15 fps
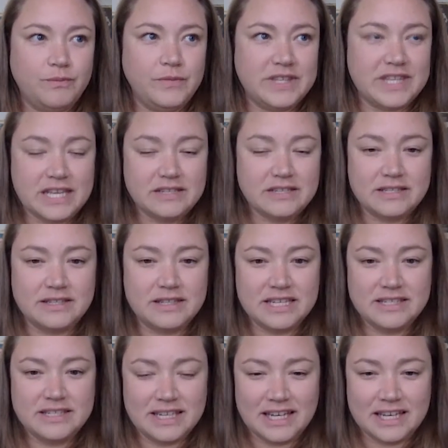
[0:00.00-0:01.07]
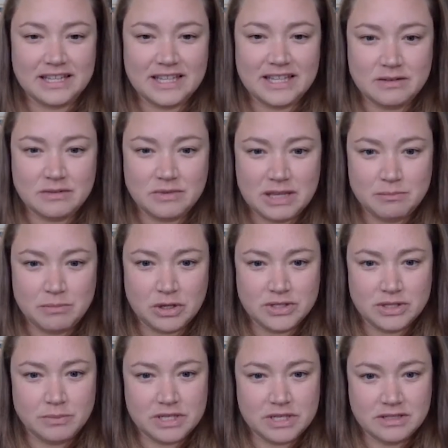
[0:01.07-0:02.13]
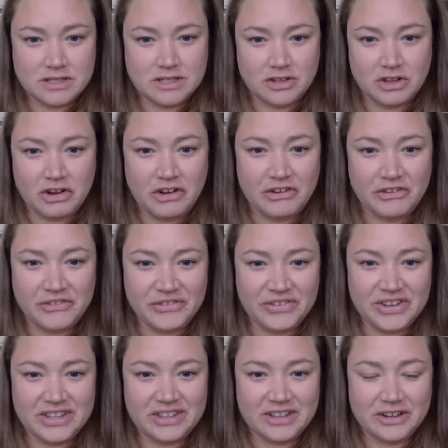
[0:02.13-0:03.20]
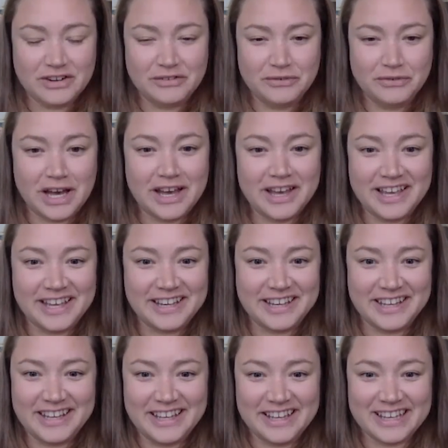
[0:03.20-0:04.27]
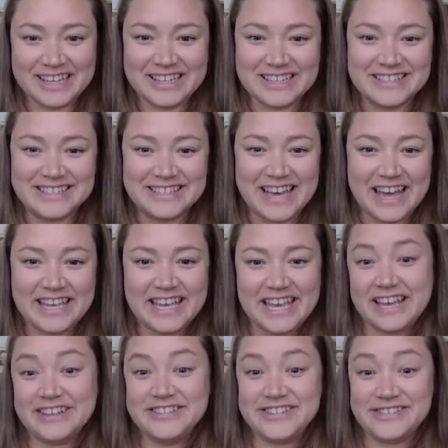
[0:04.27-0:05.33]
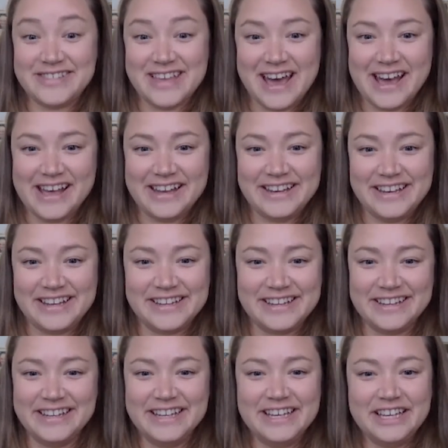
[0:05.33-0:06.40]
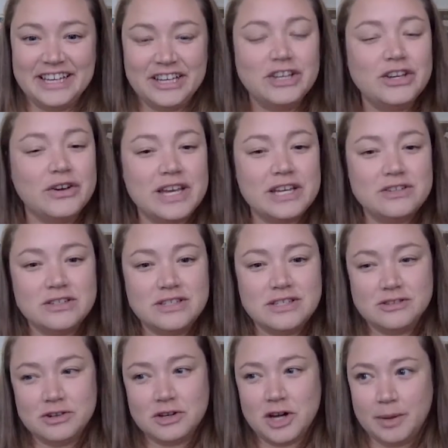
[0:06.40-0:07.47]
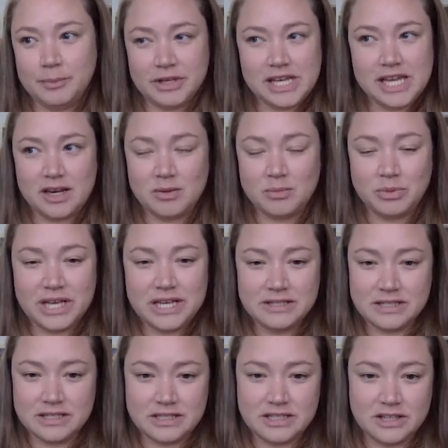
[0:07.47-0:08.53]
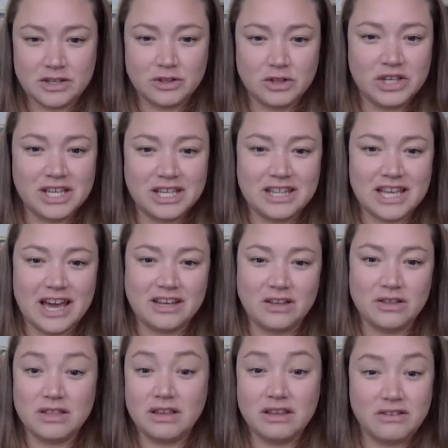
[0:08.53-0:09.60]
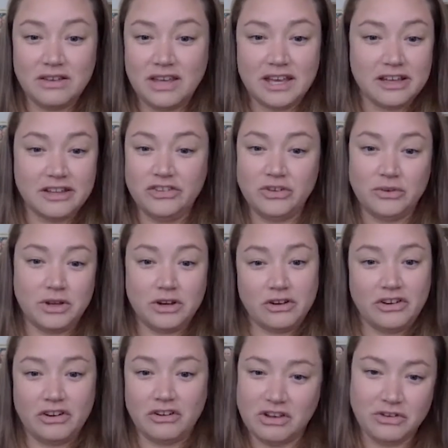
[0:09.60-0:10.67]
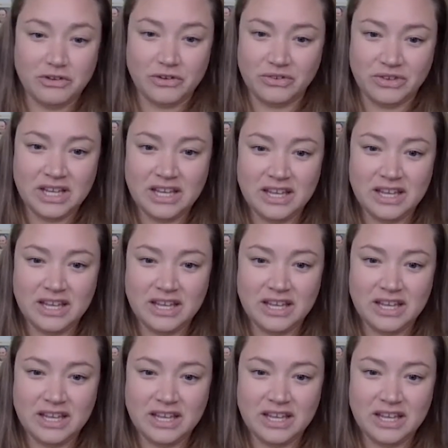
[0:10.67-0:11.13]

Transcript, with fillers: they, they did it. They, they built a business on their own and they're fine. And I can do that. And, you know, agencies are complicated places. So you look at that and you think you can't do it on your own,